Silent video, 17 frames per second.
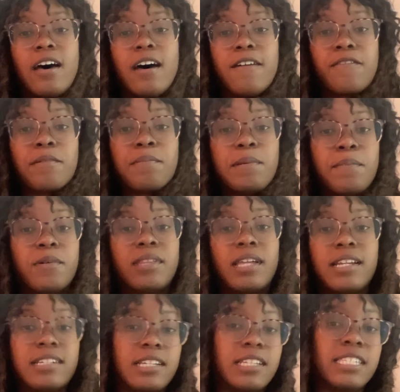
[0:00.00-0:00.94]
for people
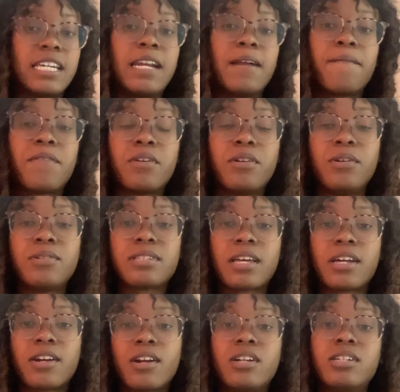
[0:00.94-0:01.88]
that did sign up for the
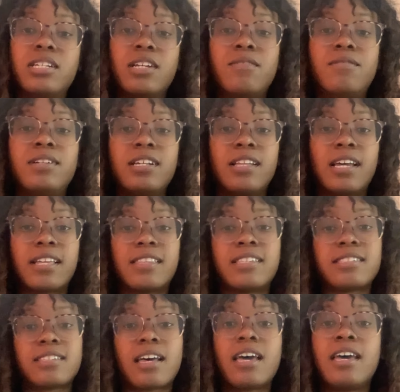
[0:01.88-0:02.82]
newsletter or did really like the
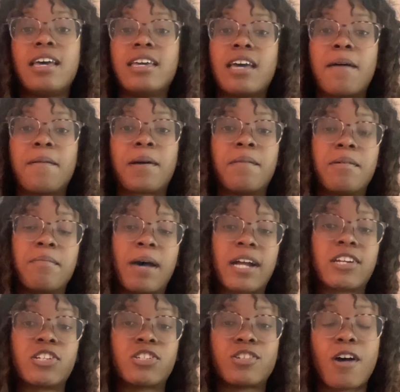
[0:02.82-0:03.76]
site and kept coming
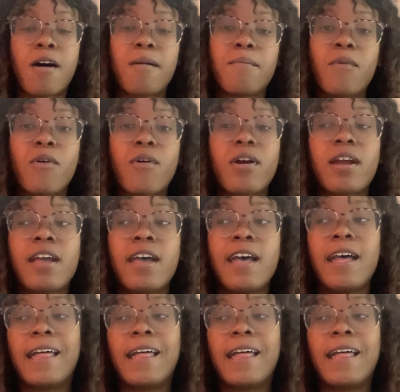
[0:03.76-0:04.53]
back to shop more.